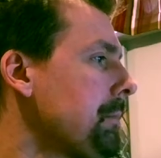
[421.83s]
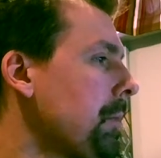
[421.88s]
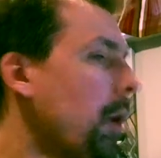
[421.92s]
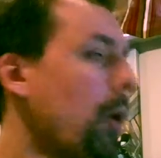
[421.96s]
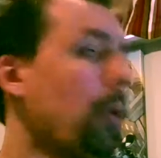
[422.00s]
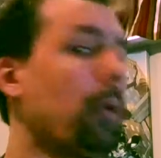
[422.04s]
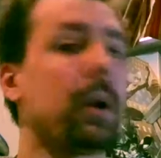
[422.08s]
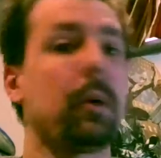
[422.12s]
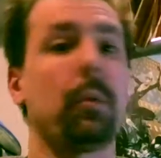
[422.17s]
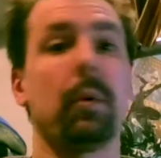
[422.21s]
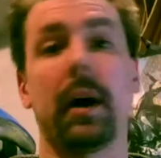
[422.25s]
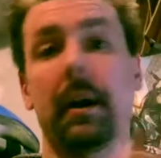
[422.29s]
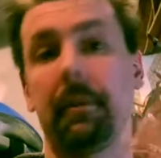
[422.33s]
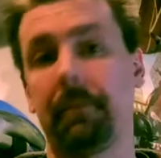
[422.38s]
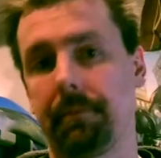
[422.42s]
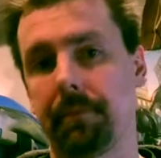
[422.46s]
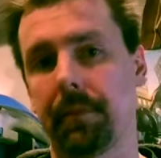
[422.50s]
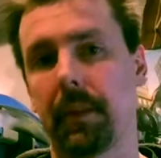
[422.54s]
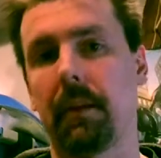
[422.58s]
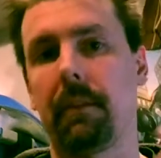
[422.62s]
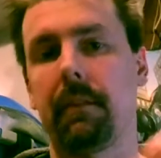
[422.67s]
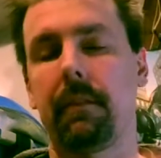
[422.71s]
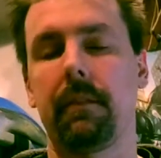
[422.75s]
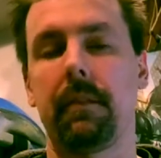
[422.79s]
Oh, anyway,
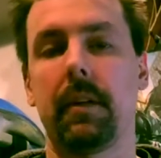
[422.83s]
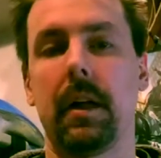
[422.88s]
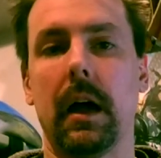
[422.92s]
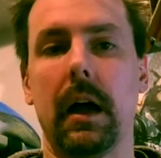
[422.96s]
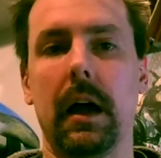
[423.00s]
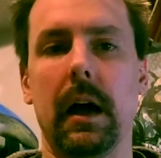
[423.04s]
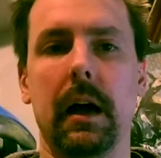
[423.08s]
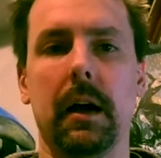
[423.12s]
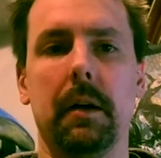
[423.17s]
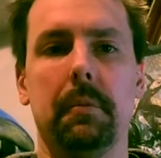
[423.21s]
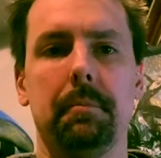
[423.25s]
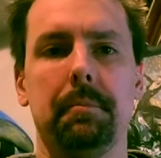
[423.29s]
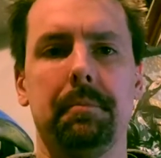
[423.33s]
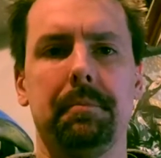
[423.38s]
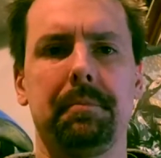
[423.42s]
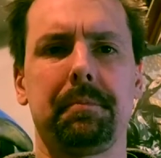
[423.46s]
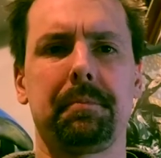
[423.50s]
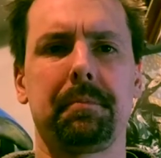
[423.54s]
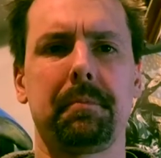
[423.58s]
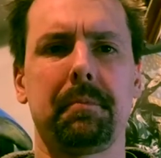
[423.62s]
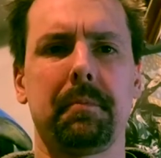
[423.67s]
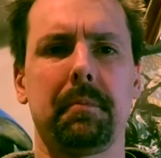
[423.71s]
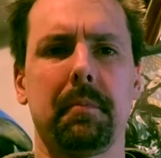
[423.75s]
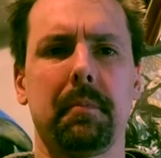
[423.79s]

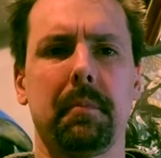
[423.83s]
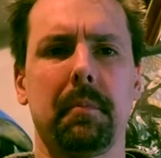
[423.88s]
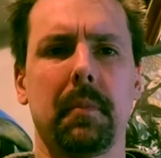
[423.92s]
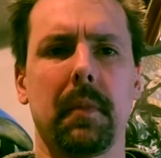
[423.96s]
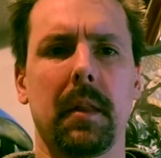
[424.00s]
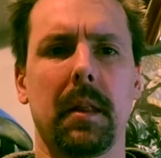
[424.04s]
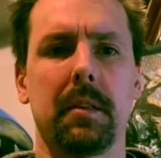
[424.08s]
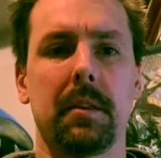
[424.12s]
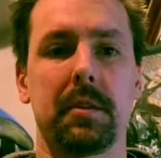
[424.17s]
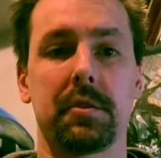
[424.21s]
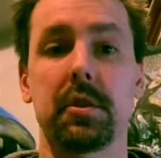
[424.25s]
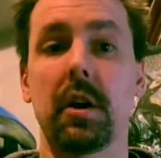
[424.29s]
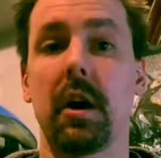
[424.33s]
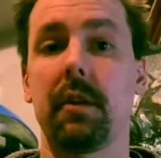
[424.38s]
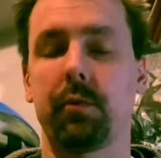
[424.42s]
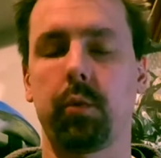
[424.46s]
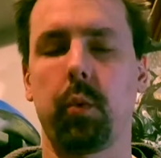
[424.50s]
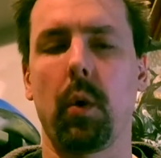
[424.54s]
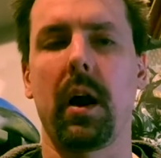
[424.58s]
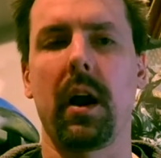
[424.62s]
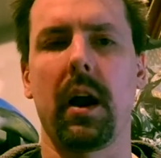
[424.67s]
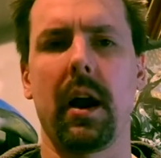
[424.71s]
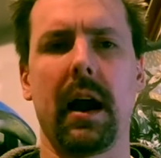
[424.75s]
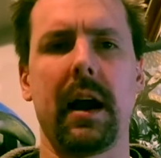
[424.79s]
the
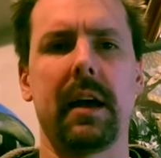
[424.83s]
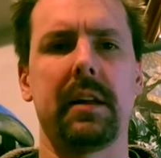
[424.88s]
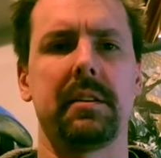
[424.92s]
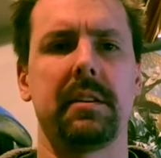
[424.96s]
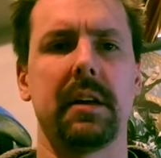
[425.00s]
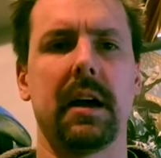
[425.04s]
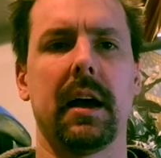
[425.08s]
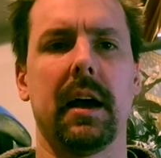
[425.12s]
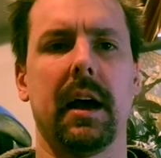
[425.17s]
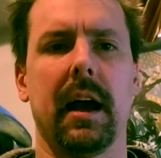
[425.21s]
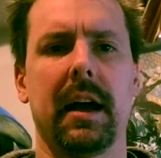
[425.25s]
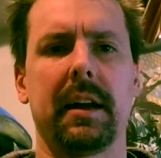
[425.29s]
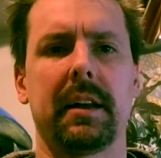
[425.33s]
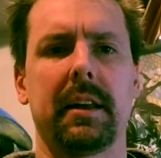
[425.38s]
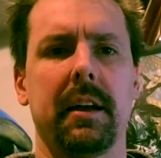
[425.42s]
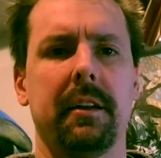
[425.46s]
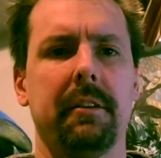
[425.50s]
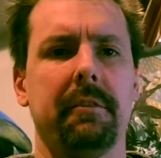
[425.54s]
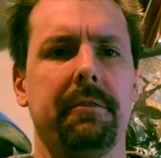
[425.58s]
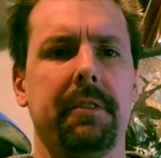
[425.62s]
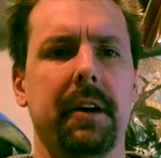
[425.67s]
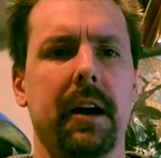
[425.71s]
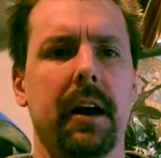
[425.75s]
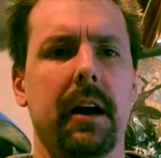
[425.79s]
software I'd
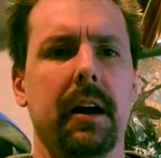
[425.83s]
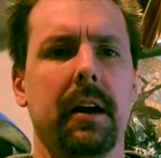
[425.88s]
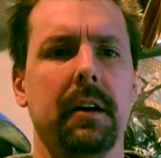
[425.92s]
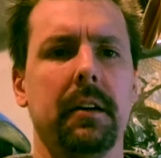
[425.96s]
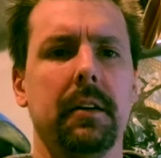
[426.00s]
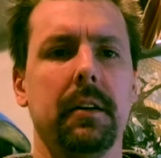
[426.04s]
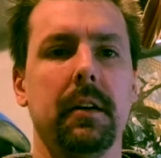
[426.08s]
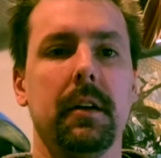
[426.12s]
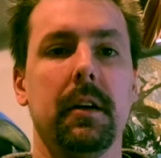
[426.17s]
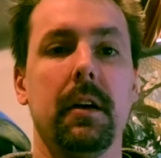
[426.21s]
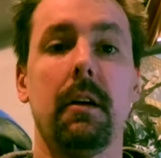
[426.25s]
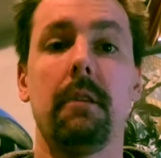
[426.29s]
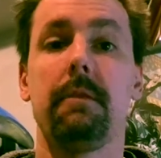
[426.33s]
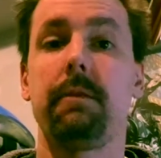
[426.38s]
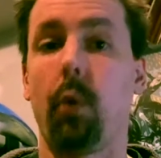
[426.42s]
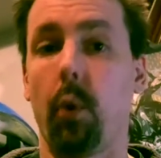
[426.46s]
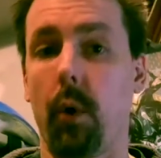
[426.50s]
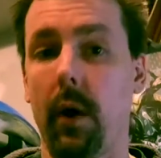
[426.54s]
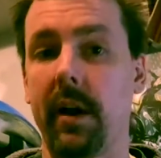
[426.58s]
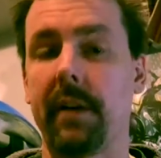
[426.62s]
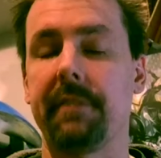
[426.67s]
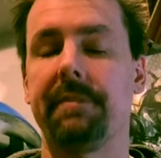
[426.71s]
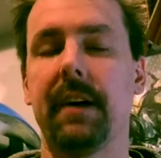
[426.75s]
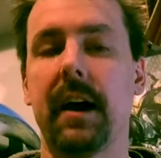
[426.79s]
give
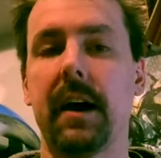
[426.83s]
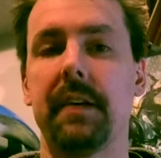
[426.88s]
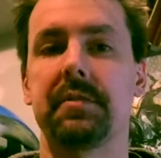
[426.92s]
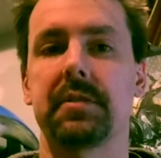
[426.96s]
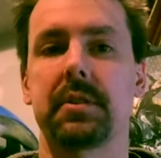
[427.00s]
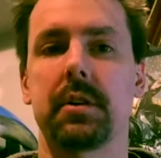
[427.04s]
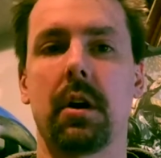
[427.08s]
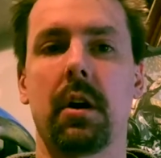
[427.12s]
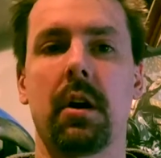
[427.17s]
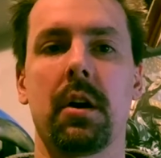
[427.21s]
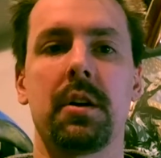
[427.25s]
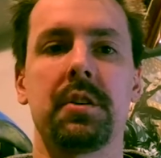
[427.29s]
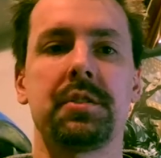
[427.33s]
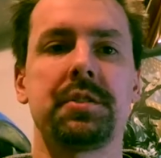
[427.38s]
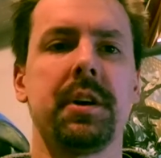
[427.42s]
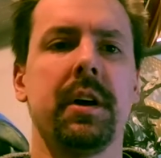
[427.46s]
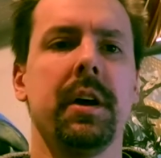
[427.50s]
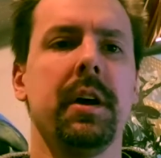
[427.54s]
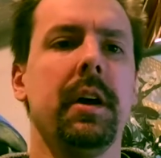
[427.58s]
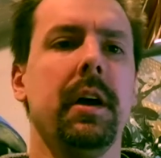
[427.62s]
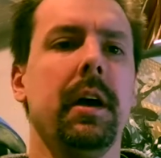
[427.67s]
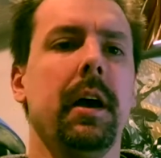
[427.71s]
4 out of 5 stars